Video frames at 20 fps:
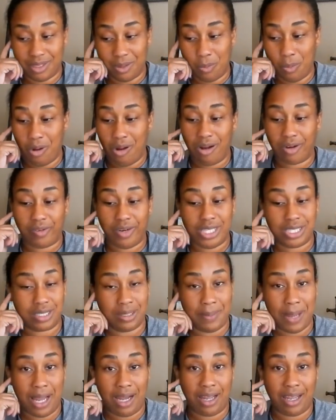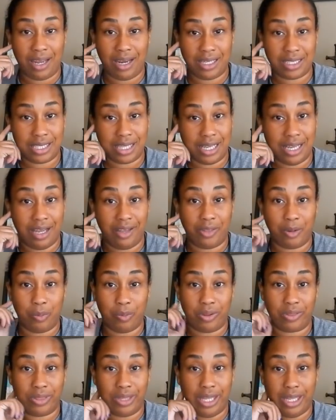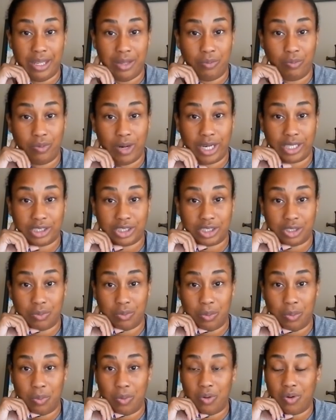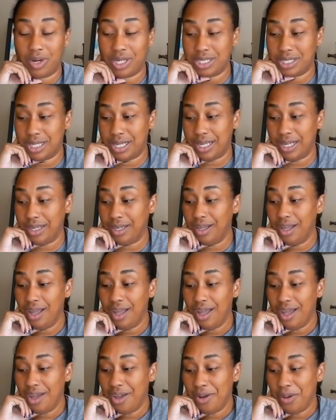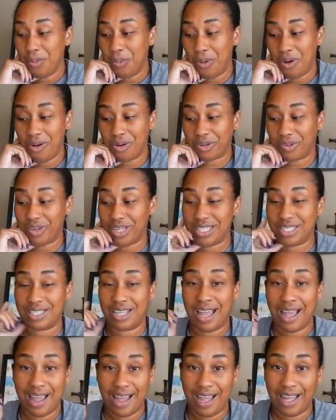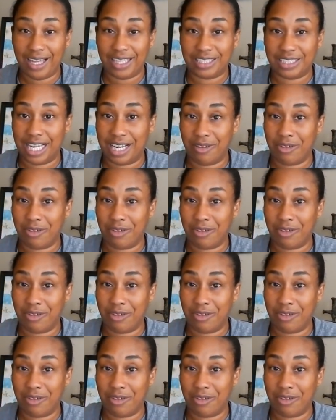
Walgreens could barely get it together with the register rewards and Walgreens cash.